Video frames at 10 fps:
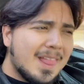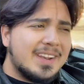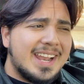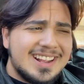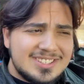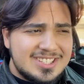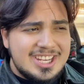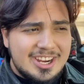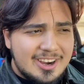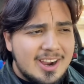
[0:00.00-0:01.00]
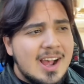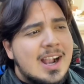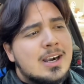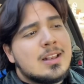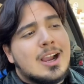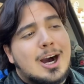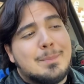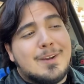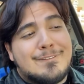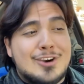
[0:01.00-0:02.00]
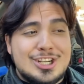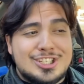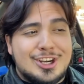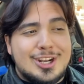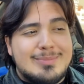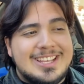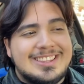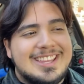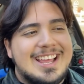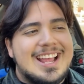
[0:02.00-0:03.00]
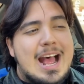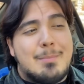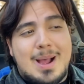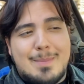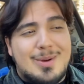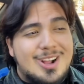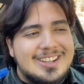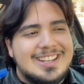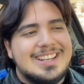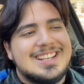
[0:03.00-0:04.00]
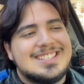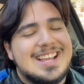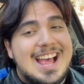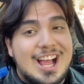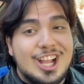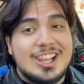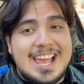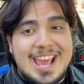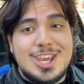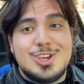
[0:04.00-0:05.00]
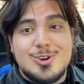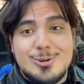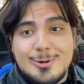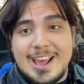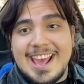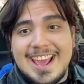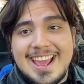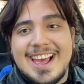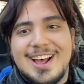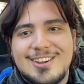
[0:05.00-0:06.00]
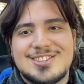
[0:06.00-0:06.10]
Next year, um, the first tournament that I'm eyeballing is the LAUAL